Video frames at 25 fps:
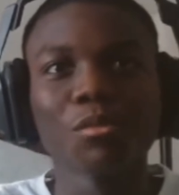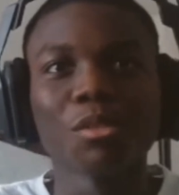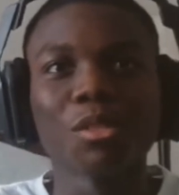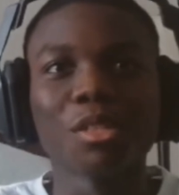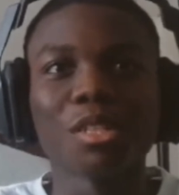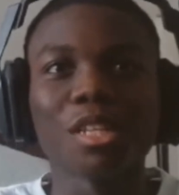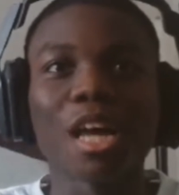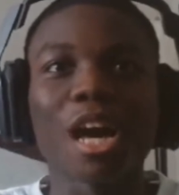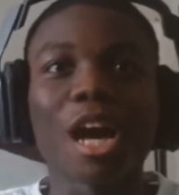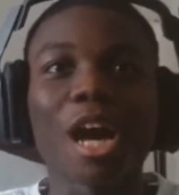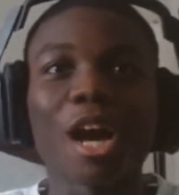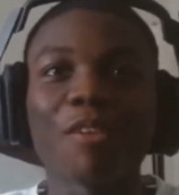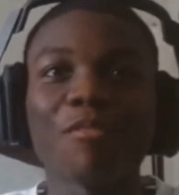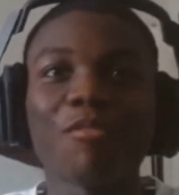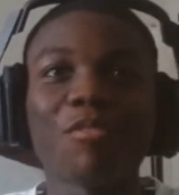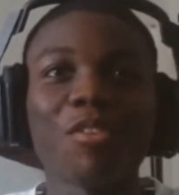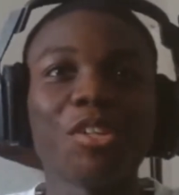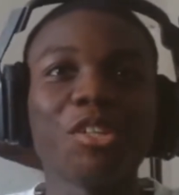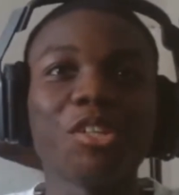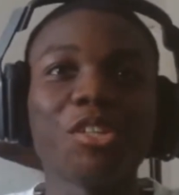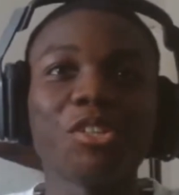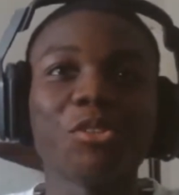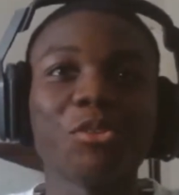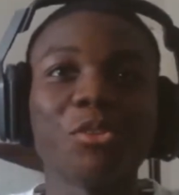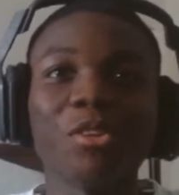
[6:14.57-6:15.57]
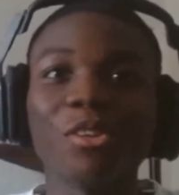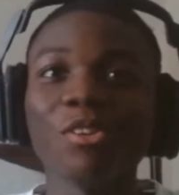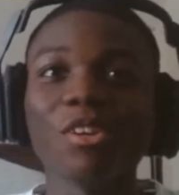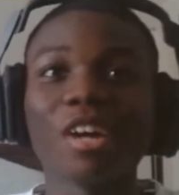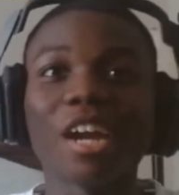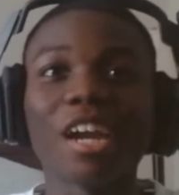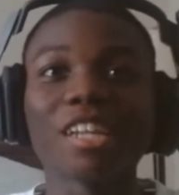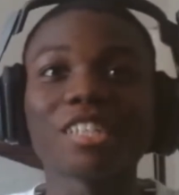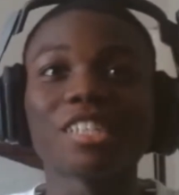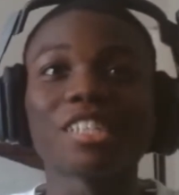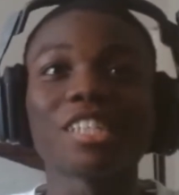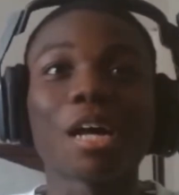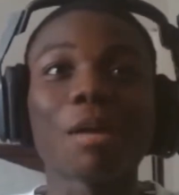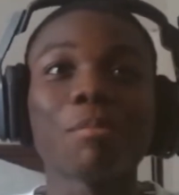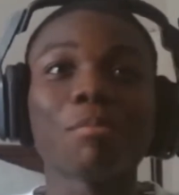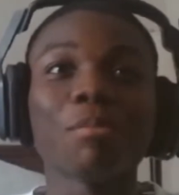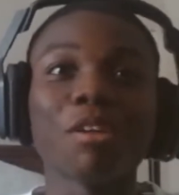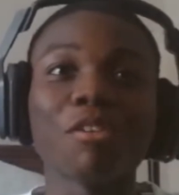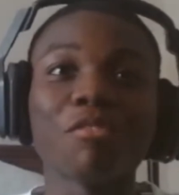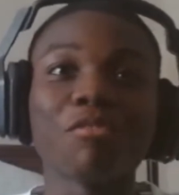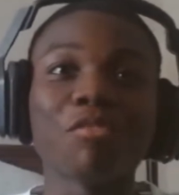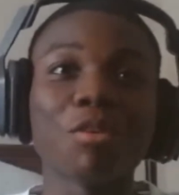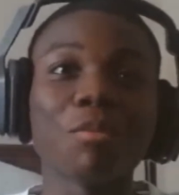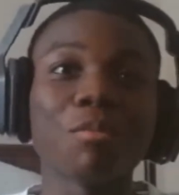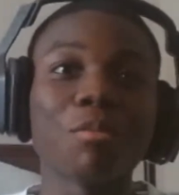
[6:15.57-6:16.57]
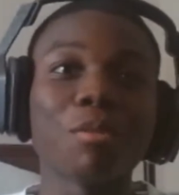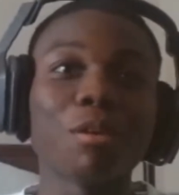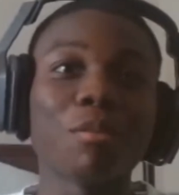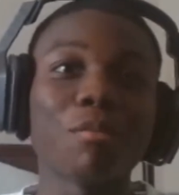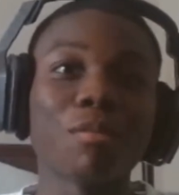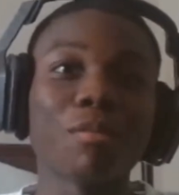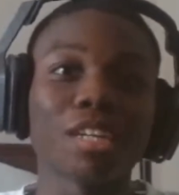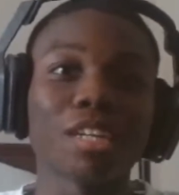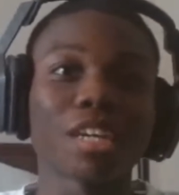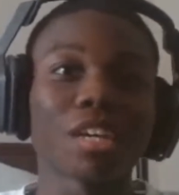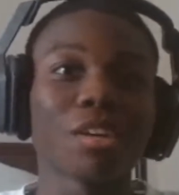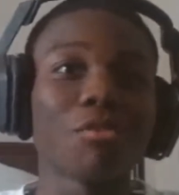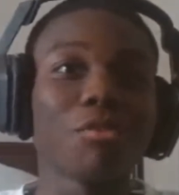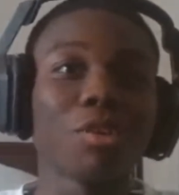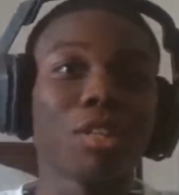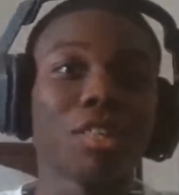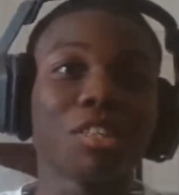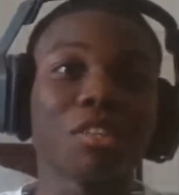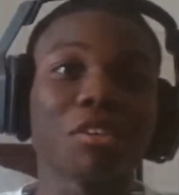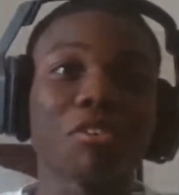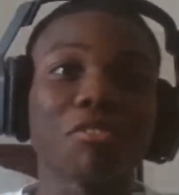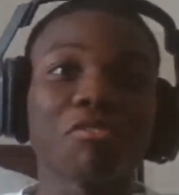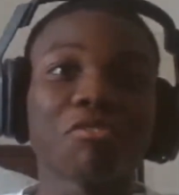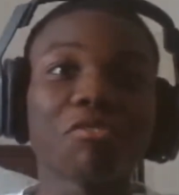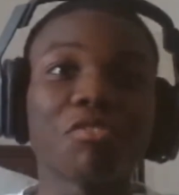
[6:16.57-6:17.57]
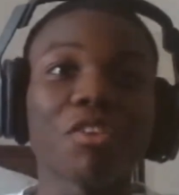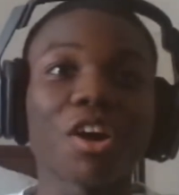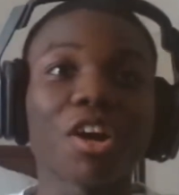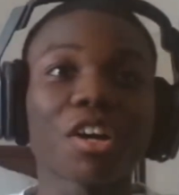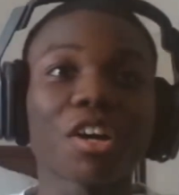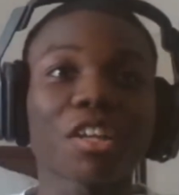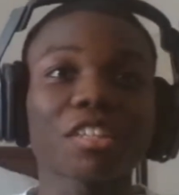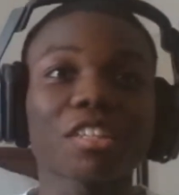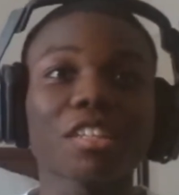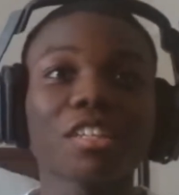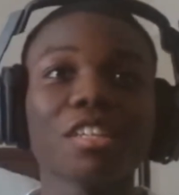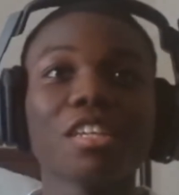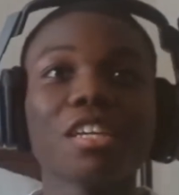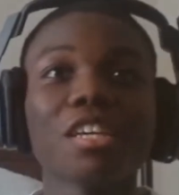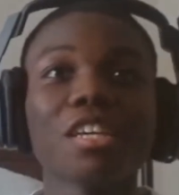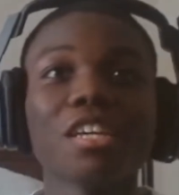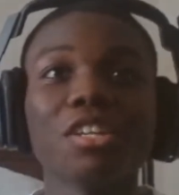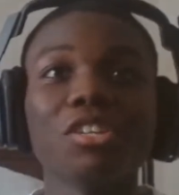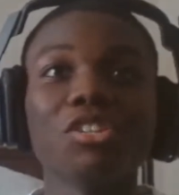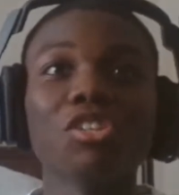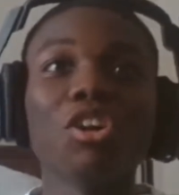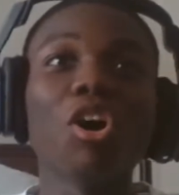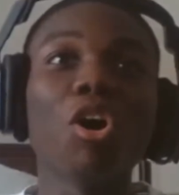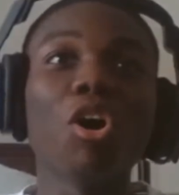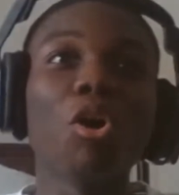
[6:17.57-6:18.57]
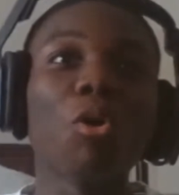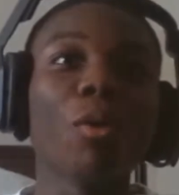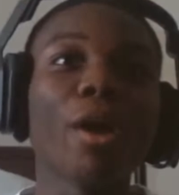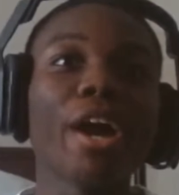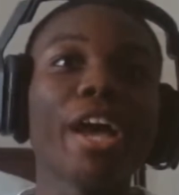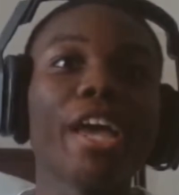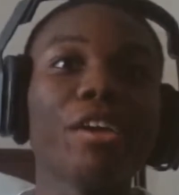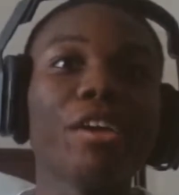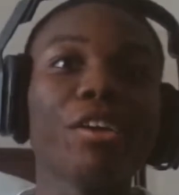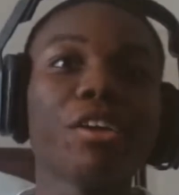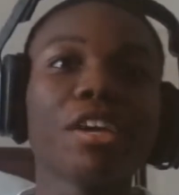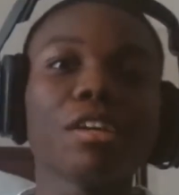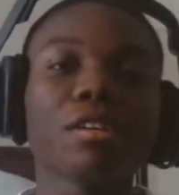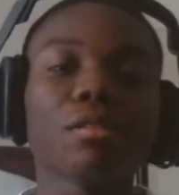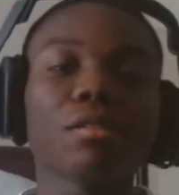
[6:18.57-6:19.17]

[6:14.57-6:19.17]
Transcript: Nah, 53. You gotta stop playing football, my nigga. What the fuck? No way you get...